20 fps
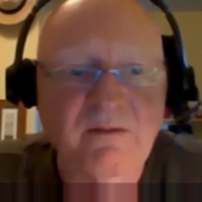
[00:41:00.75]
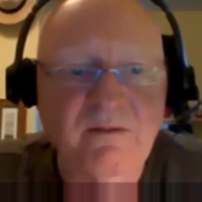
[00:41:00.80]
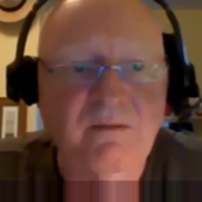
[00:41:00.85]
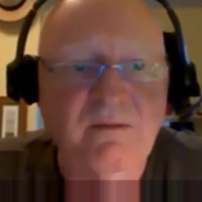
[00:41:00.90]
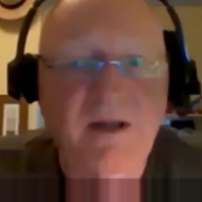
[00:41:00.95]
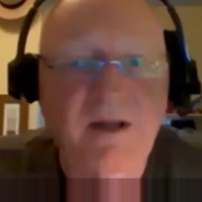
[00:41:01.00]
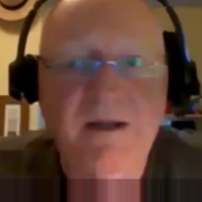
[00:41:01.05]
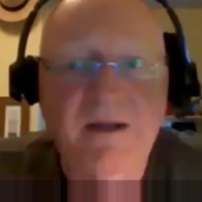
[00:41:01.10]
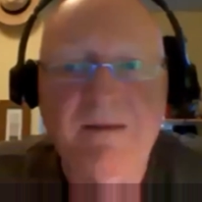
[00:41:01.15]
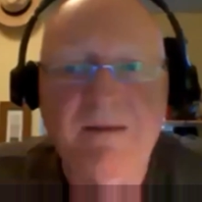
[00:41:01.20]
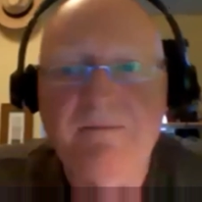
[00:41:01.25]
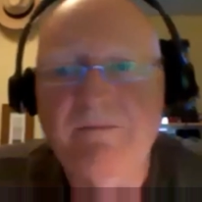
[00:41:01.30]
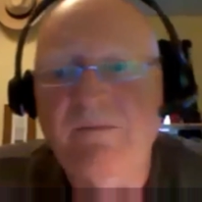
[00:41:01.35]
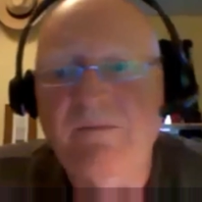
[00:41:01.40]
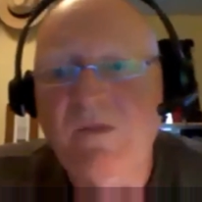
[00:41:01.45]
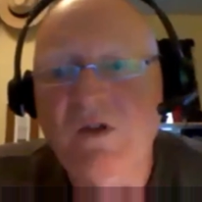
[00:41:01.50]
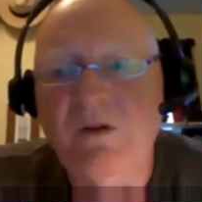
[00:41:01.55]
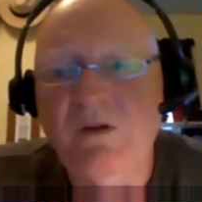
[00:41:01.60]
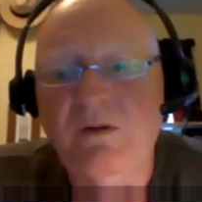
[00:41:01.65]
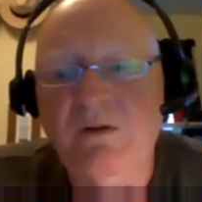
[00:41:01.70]
Okay,
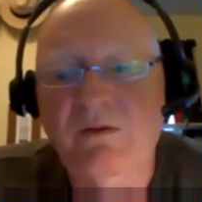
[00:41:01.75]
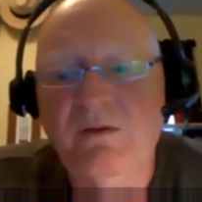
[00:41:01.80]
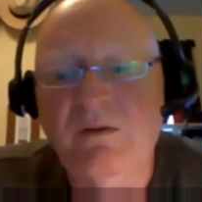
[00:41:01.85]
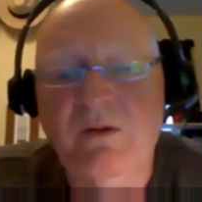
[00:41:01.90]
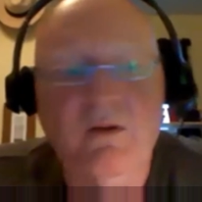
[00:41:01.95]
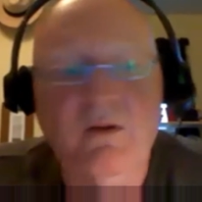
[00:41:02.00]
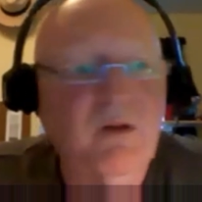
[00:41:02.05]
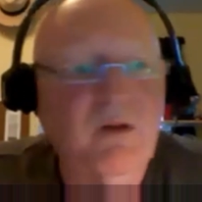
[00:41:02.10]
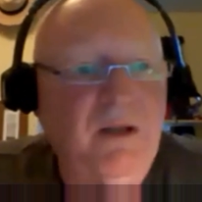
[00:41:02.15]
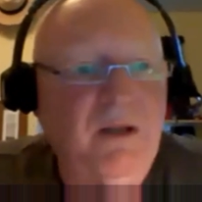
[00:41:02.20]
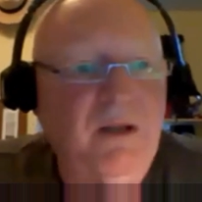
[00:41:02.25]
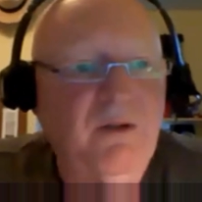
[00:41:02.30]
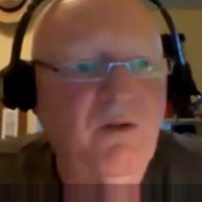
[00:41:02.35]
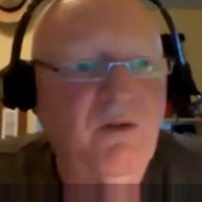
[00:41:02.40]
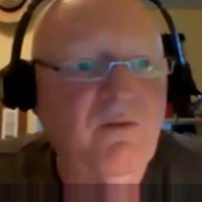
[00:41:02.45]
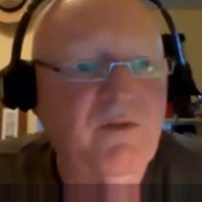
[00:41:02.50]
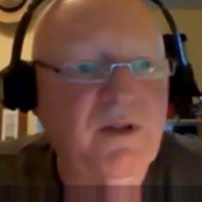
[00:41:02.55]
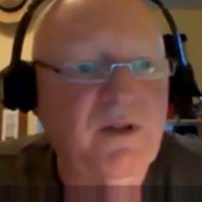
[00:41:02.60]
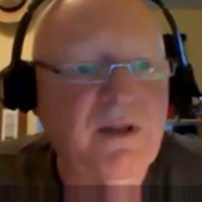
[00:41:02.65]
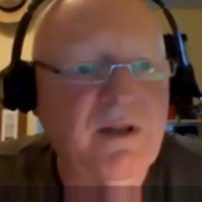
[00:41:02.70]
so
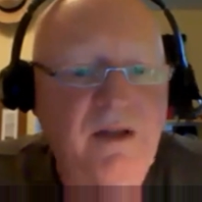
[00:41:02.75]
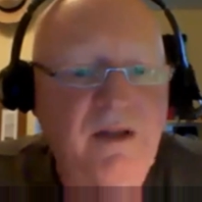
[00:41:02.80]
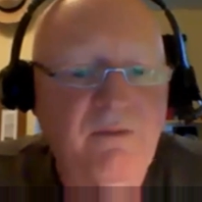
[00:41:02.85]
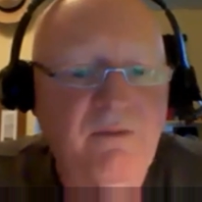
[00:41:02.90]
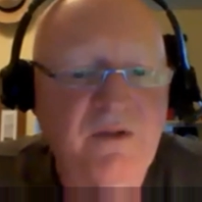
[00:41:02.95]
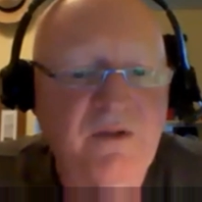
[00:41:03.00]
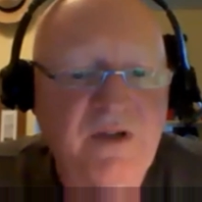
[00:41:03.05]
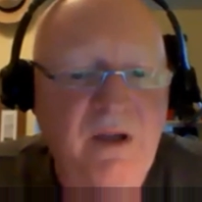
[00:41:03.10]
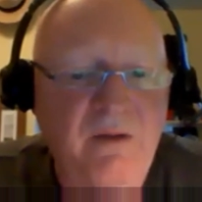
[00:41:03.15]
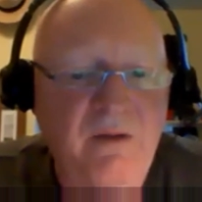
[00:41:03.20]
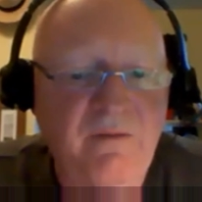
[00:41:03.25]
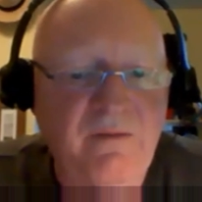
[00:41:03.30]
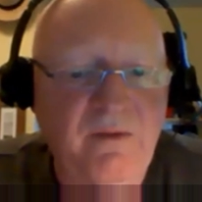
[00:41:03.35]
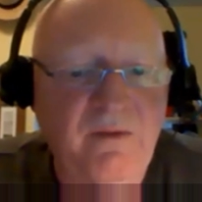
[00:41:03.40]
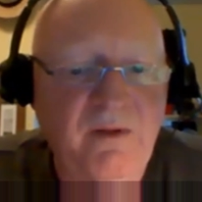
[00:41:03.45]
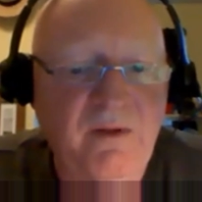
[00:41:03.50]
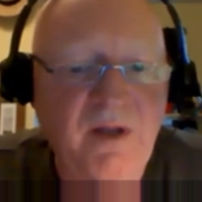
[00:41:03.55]
hopefully that was helpful.